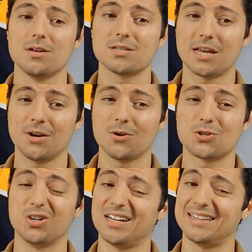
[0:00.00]
Skinner's
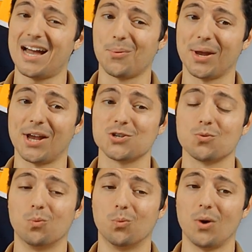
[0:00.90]
good at that range,
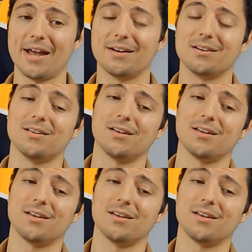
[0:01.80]
right?